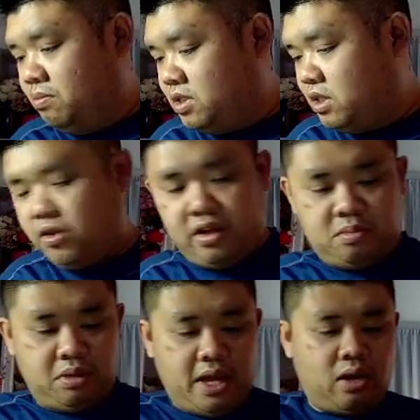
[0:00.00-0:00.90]
mysterious
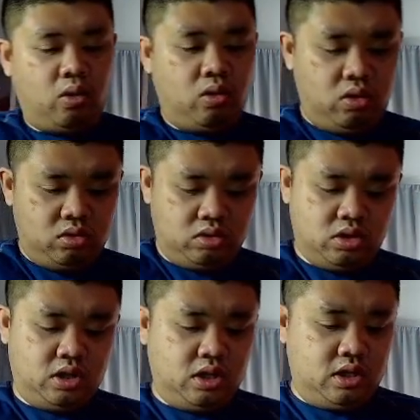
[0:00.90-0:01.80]
black hole?
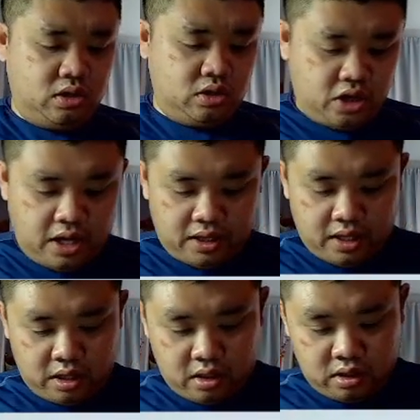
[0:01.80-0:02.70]
Don't you hate
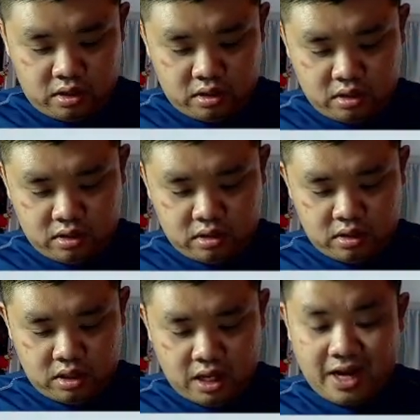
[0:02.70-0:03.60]
that?
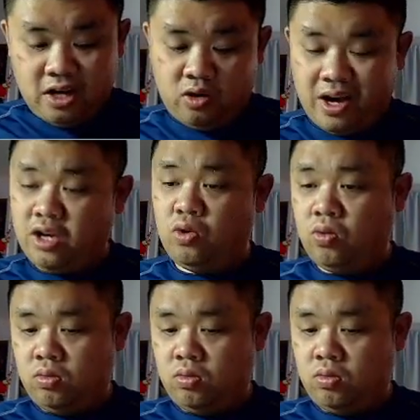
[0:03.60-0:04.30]
I know I do.